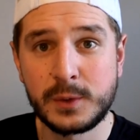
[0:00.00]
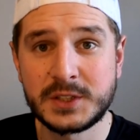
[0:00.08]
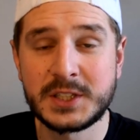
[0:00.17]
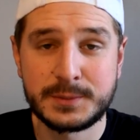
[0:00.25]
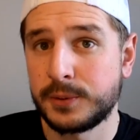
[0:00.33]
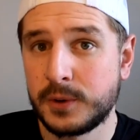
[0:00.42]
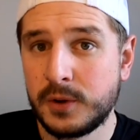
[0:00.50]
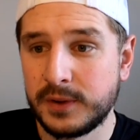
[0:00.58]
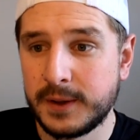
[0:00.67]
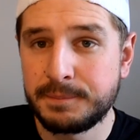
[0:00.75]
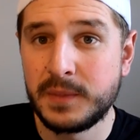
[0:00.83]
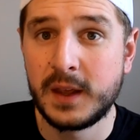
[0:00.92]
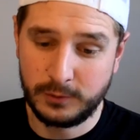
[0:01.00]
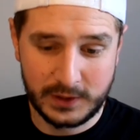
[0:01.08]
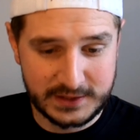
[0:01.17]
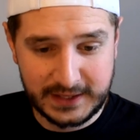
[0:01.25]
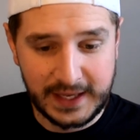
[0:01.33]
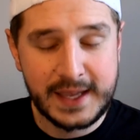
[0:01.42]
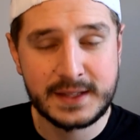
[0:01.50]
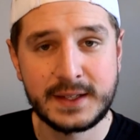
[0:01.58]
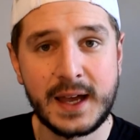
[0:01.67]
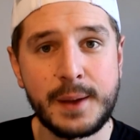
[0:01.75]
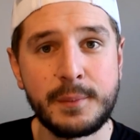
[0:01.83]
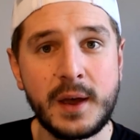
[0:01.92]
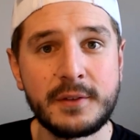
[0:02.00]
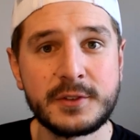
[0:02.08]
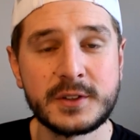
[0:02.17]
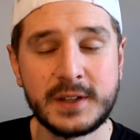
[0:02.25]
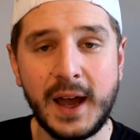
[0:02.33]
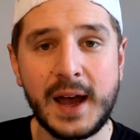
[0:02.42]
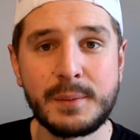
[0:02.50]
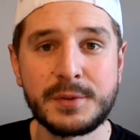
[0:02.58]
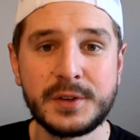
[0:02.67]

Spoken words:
which has proven, once again, time after time.